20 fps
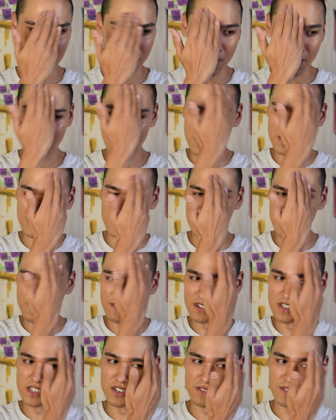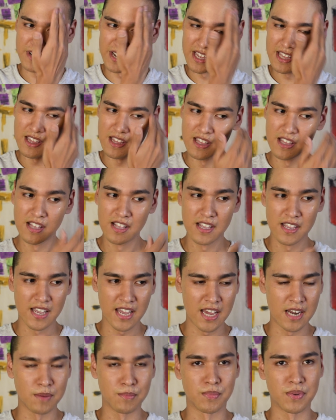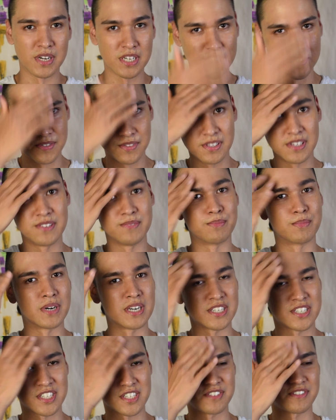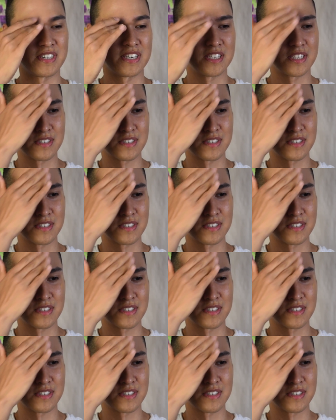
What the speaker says: all the coverage away and a brush would leave brush straight.